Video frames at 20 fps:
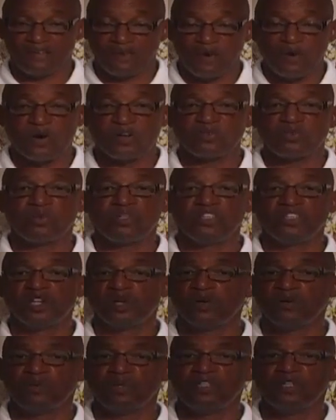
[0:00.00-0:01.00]
of course, we,
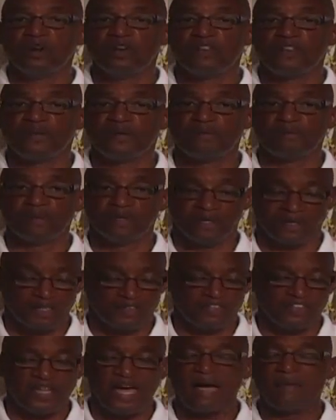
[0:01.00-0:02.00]
we know from the book
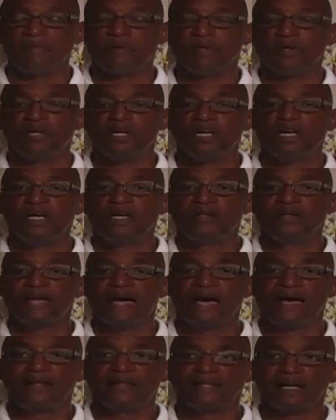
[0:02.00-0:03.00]
of Samuel
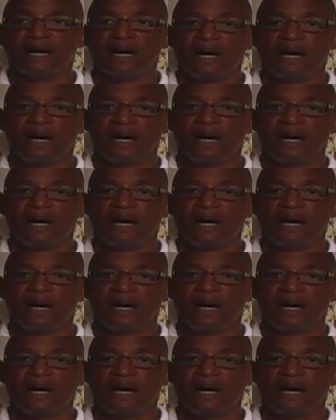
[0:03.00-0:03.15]
that